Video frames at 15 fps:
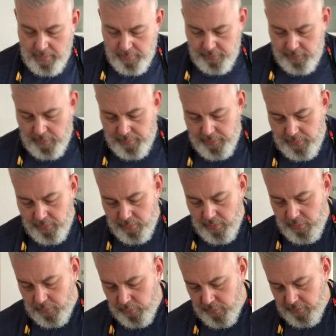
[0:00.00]
But something you'll
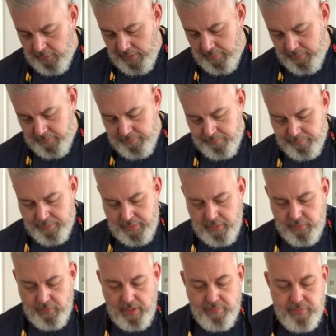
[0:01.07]
notice with salmon
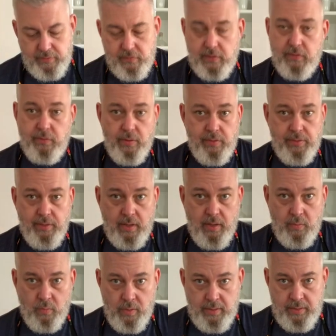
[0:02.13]
is obviously it's very thick
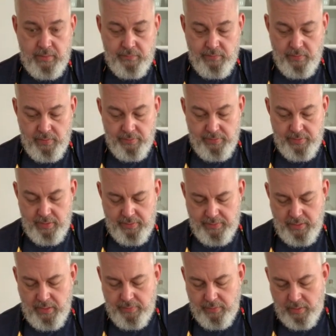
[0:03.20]
on one end and very thin on
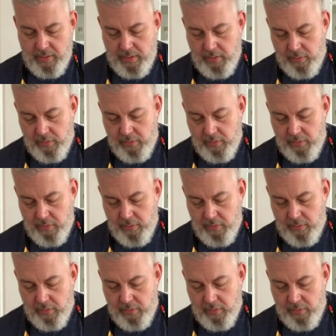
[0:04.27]
the other.